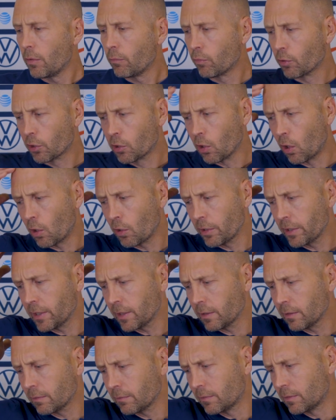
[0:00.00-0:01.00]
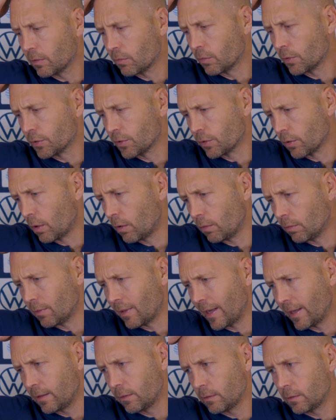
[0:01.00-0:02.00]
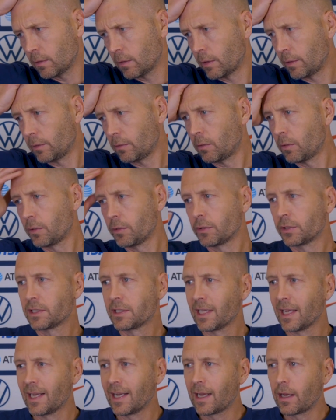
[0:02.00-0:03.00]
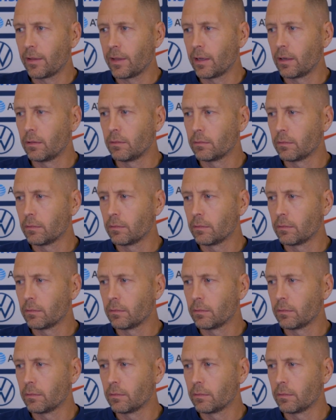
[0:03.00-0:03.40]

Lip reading: Regarding the result, I don't understand how that,